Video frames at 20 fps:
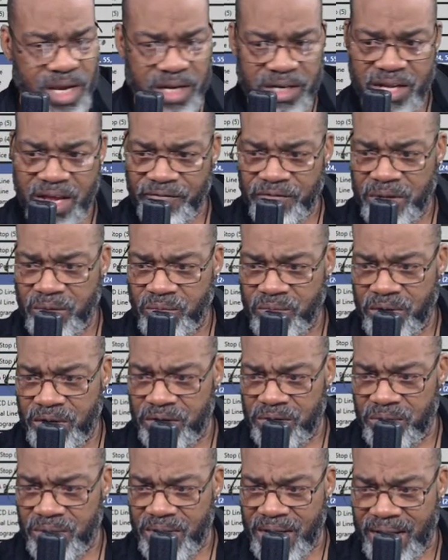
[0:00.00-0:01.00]
I definitely want to
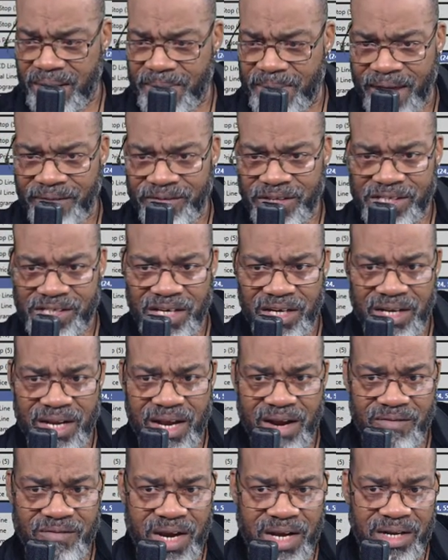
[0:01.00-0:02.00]
do that. I'm not seeing
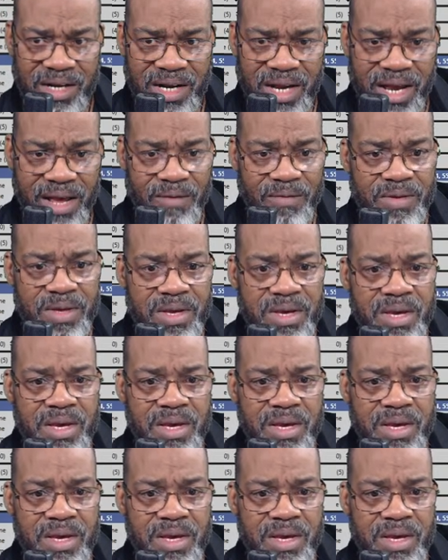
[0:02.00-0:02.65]
that right now.